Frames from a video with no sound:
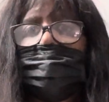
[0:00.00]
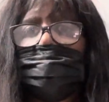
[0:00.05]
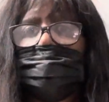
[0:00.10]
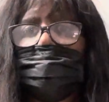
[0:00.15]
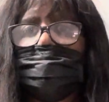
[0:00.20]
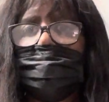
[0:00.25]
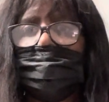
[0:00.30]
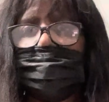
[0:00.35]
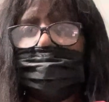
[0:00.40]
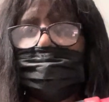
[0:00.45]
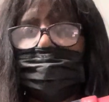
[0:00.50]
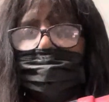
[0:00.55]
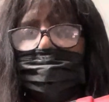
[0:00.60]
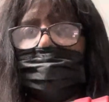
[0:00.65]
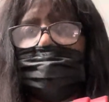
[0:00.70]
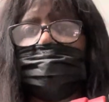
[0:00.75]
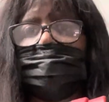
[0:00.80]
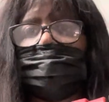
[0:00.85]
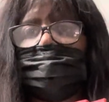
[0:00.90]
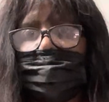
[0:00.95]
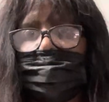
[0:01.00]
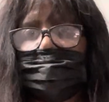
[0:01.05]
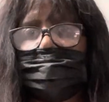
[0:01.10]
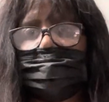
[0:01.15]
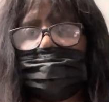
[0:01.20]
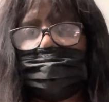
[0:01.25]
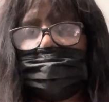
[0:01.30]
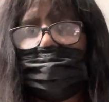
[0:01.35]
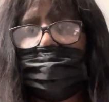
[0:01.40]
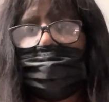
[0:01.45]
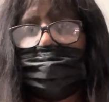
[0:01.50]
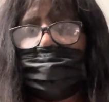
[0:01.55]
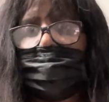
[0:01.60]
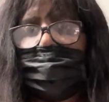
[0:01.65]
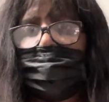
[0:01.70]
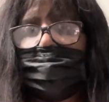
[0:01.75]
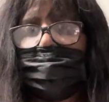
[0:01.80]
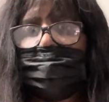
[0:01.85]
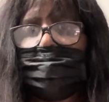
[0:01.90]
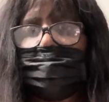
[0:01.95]
you're gonna need this,
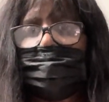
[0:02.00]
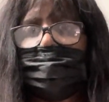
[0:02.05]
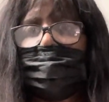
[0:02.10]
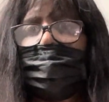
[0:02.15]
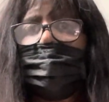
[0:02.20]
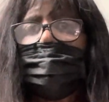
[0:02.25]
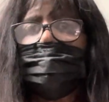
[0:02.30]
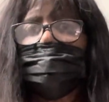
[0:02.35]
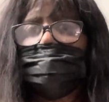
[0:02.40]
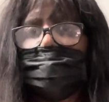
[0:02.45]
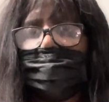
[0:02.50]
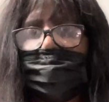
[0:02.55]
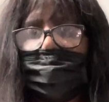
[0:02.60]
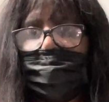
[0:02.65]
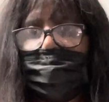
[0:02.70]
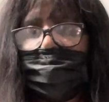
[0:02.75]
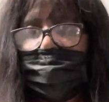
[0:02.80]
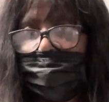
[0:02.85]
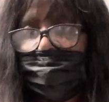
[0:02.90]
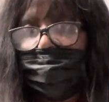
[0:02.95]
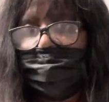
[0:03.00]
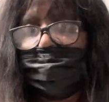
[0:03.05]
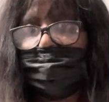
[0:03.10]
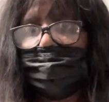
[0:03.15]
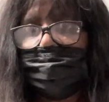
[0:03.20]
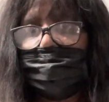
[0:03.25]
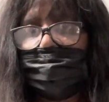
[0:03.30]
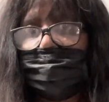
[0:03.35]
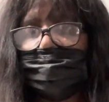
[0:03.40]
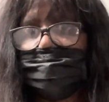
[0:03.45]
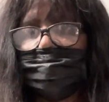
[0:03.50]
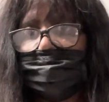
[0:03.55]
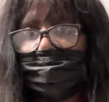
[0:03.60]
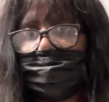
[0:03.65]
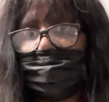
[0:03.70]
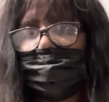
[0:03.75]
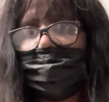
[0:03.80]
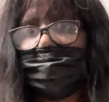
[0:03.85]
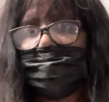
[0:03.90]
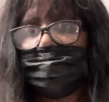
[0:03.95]
okay? So I have this
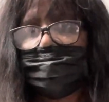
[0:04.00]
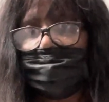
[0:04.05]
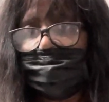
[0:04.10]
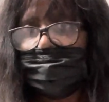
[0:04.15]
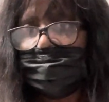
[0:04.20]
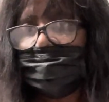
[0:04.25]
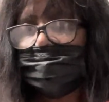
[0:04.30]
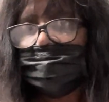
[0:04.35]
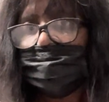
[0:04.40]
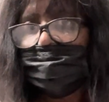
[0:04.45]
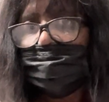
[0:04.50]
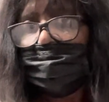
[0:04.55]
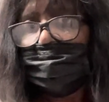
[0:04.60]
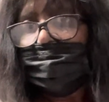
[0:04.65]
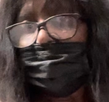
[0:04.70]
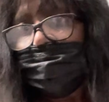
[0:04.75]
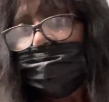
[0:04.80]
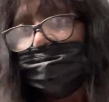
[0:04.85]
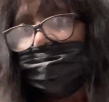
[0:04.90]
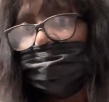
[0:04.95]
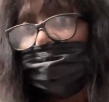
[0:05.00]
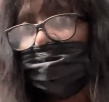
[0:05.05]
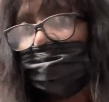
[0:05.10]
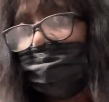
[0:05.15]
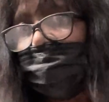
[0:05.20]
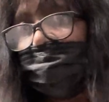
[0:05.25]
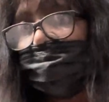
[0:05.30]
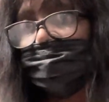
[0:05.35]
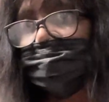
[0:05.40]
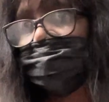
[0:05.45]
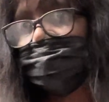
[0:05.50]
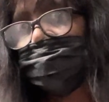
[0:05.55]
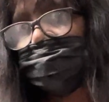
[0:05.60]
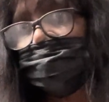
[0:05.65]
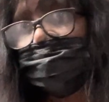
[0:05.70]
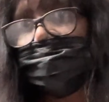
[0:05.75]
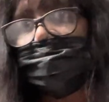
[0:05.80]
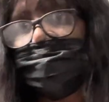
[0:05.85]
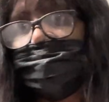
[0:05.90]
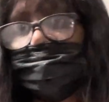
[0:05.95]
in case I need to pull out a
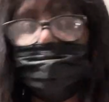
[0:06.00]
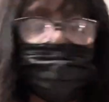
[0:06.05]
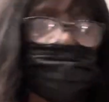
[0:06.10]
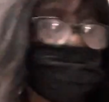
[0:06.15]
screw.